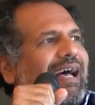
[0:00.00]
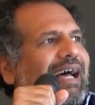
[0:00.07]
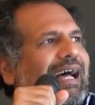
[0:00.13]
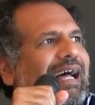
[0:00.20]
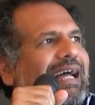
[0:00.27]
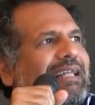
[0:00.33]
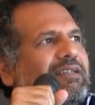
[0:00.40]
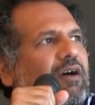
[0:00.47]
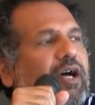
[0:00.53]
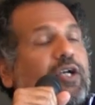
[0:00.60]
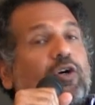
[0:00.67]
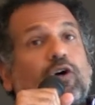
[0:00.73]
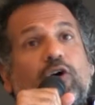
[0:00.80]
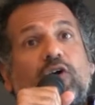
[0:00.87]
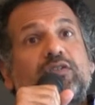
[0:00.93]
And I
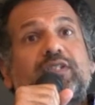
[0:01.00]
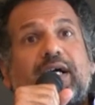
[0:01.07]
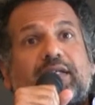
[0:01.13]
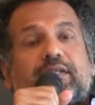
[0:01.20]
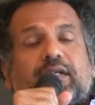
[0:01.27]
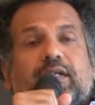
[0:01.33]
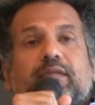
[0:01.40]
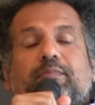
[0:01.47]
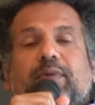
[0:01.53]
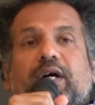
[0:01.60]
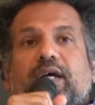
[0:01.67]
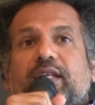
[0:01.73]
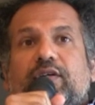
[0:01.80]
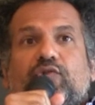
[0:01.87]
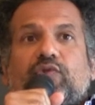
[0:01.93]
got contacted
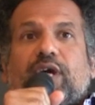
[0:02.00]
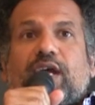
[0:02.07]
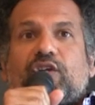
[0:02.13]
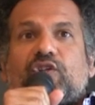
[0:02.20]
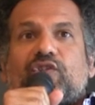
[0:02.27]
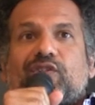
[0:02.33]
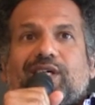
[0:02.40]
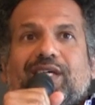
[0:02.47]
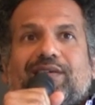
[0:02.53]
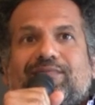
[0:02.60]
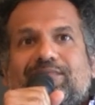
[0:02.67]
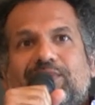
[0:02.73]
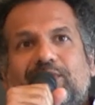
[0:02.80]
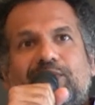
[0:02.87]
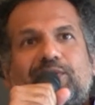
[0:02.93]
by a literary agency
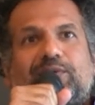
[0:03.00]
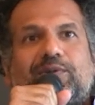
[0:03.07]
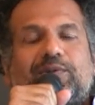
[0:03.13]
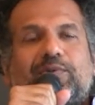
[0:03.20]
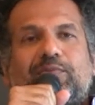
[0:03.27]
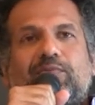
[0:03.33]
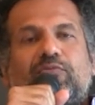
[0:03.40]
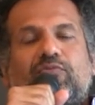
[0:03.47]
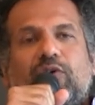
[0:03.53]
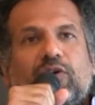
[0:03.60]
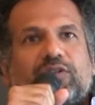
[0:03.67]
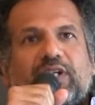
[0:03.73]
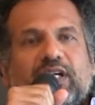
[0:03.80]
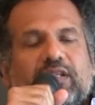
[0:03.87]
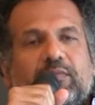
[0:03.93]
who
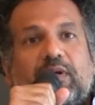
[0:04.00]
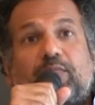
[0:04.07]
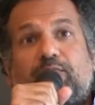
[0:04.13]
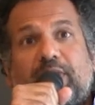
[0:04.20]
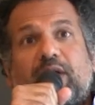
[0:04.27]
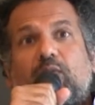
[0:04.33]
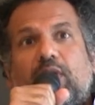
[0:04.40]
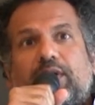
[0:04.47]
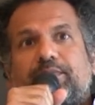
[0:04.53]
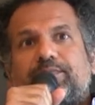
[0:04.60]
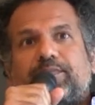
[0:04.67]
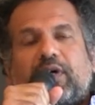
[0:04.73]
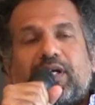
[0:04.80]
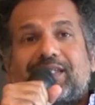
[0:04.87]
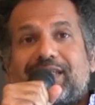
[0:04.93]
contacted me, a big one,
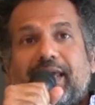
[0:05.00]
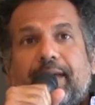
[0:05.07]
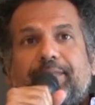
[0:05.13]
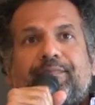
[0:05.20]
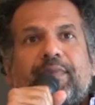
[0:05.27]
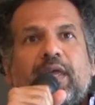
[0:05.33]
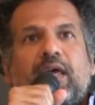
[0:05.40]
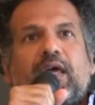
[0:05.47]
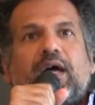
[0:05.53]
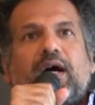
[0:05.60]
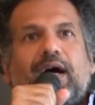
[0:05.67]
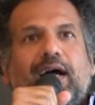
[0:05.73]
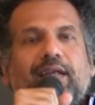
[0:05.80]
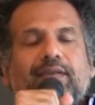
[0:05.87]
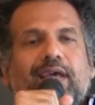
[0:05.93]
ICM,
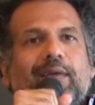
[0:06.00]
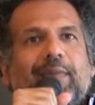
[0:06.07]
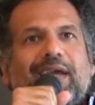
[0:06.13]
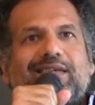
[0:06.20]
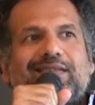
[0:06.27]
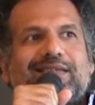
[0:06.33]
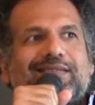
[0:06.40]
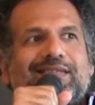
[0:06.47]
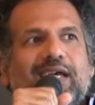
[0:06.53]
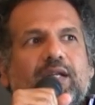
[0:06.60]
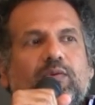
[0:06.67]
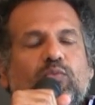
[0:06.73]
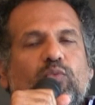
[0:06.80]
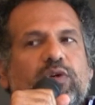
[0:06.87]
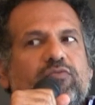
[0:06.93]
and they basically
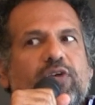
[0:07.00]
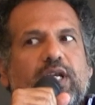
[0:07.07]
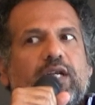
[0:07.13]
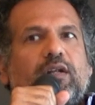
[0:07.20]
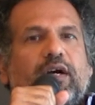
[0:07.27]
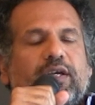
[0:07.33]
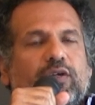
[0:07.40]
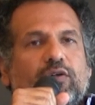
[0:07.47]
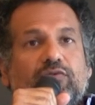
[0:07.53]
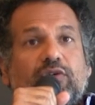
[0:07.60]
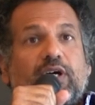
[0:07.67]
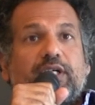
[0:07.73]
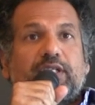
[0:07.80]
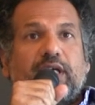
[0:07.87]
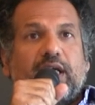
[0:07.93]
said, "We really like your
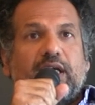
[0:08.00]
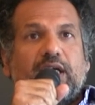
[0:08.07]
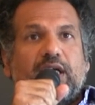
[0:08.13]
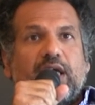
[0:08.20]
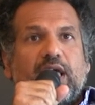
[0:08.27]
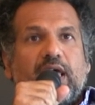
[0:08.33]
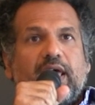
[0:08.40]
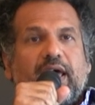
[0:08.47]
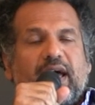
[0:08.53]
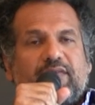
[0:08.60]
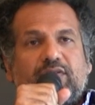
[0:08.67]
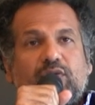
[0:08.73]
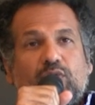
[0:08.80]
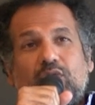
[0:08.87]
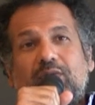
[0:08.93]
writing.
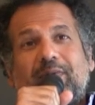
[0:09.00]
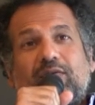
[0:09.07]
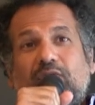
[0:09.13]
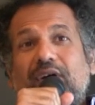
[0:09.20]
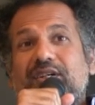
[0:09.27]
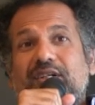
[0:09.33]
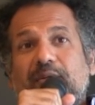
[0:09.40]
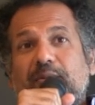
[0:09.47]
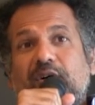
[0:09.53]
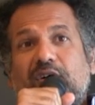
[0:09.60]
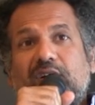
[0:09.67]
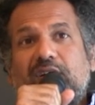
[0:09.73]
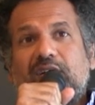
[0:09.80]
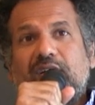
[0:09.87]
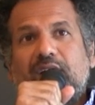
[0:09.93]
Have you thought about writing a
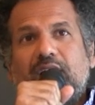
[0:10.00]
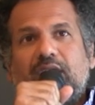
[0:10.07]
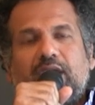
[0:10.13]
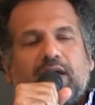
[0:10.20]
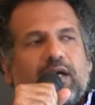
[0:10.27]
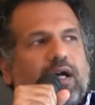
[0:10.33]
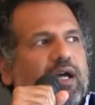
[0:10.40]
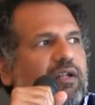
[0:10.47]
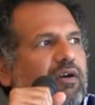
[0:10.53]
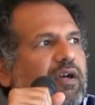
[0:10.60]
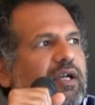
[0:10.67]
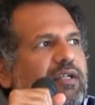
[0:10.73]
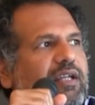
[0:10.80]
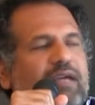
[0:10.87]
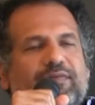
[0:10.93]
book?" Interesting. And
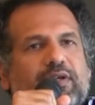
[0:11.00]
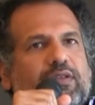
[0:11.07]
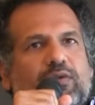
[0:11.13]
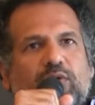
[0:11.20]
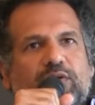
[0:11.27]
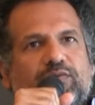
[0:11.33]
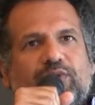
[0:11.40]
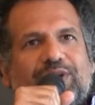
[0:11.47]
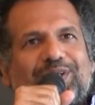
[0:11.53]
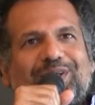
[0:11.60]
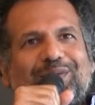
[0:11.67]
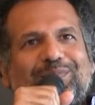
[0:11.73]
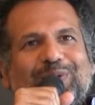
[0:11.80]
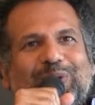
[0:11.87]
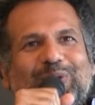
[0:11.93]
I had never thought of
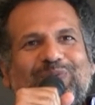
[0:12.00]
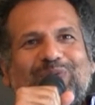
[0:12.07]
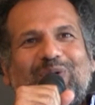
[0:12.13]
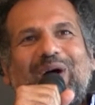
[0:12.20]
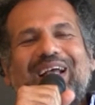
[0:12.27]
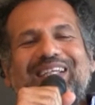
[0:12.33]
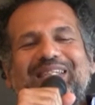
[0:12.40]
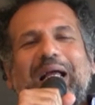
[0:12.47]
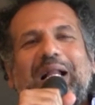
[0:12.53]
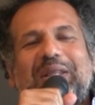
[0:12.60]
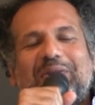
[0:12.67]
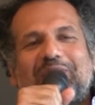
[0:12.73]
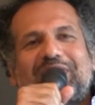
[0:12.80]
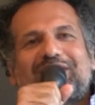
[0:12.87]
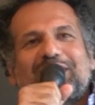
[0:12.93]
writing a book for exactly
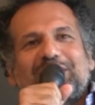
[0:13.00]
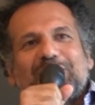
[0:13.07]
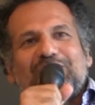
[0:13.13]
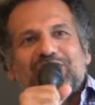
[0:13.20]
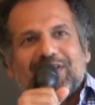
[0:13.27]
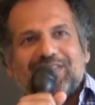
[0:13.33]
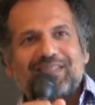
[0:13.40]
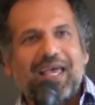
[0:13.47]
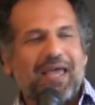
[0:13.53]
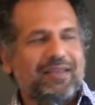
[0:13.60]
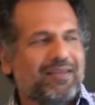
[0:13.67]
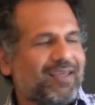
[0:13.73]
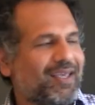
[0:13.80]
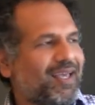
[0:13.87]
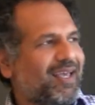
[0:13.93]
the reason that you just said.